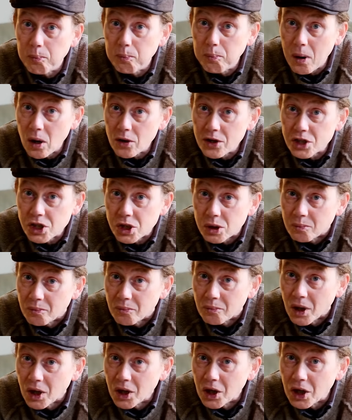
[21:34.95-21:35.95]

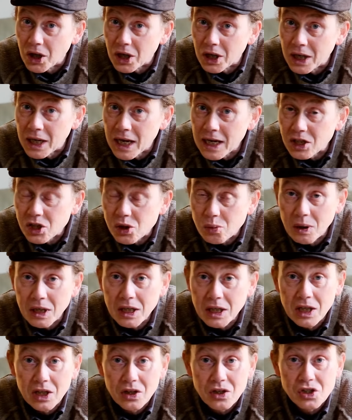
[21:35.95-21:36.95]
bothersome next
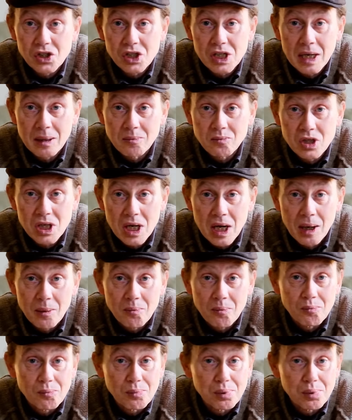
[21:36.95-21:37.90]
week at the same time,